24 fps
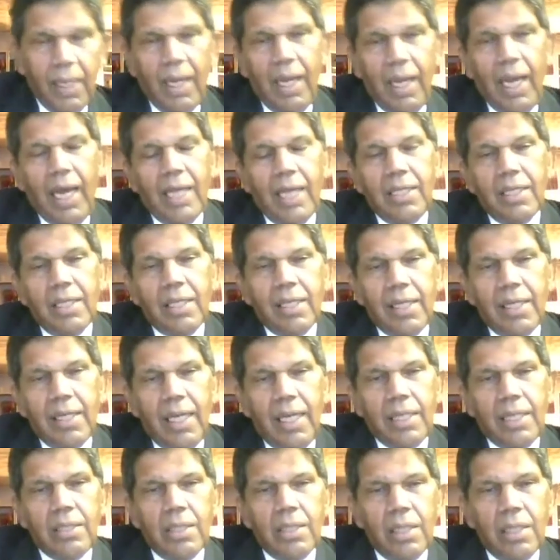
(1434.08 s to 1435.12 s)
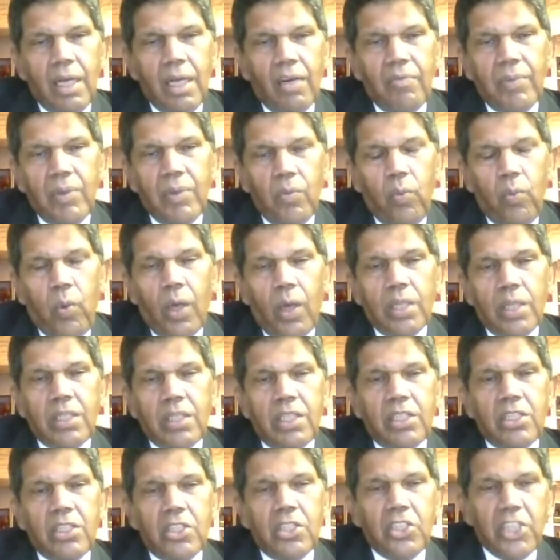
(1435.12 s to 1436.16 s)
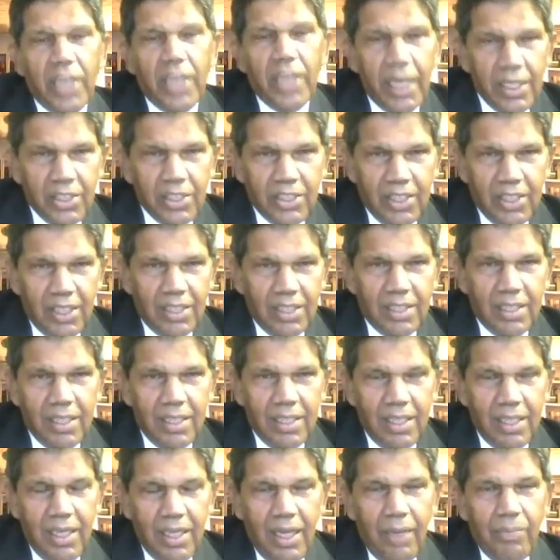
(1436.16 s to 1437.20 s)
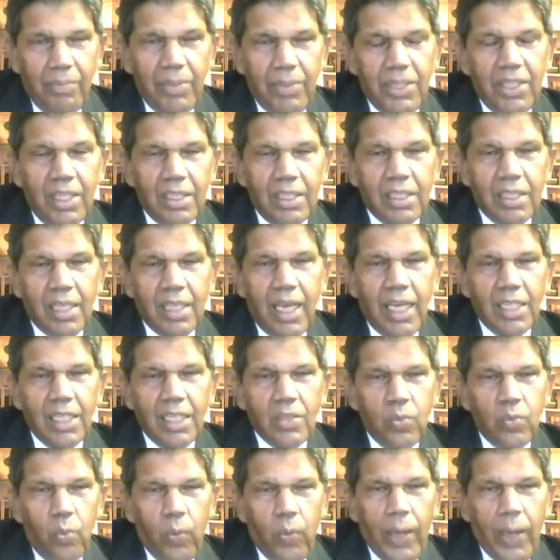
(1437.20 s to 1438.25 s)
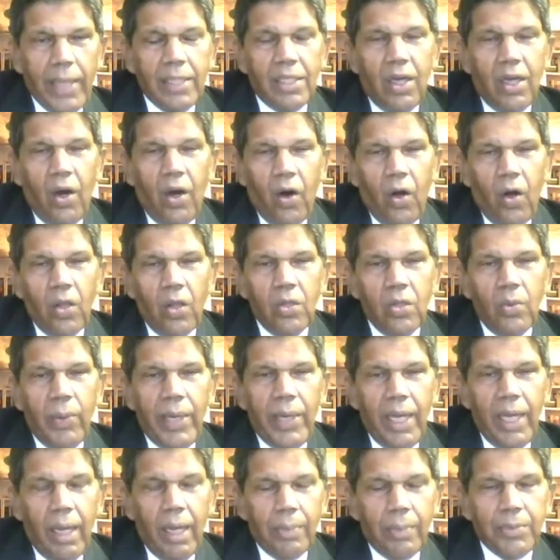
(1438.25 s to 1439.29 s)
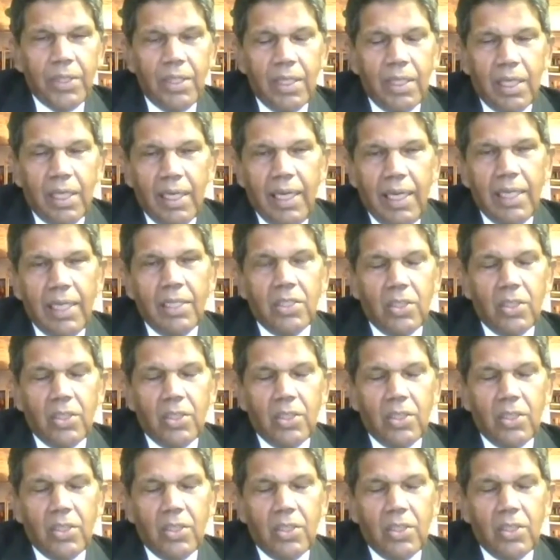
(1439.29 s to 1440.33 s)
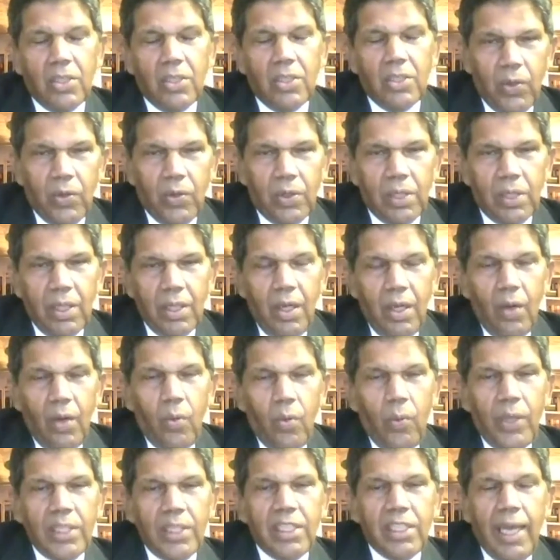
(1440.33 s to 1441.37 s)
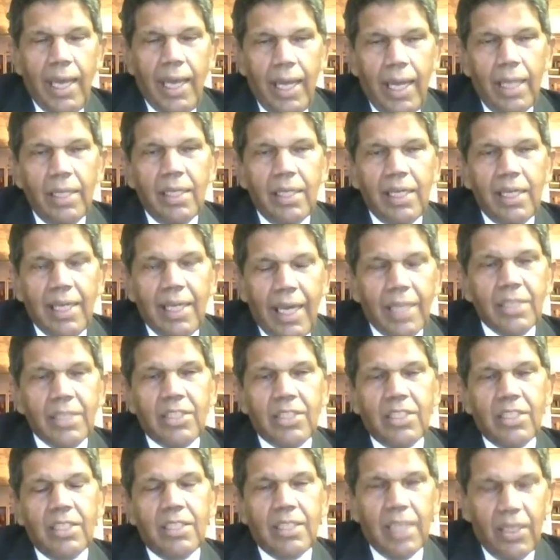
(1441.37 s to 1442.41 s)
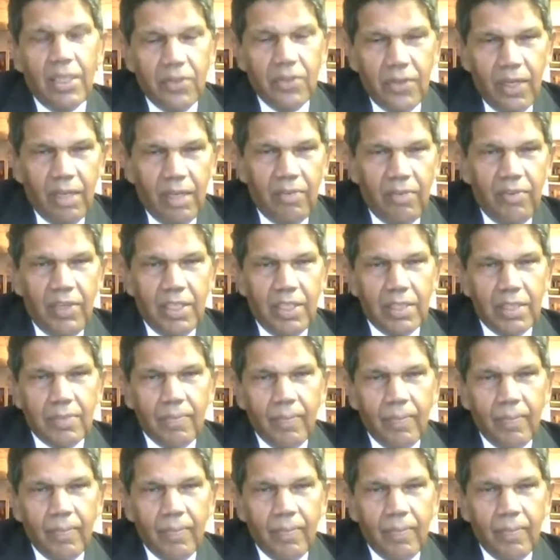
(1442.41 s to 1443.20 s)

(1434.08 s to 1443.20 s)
And the Canadian government wanted to change this, but this case went all the way up to the Canadian Supreme Court, which held against Sandra Lovelace.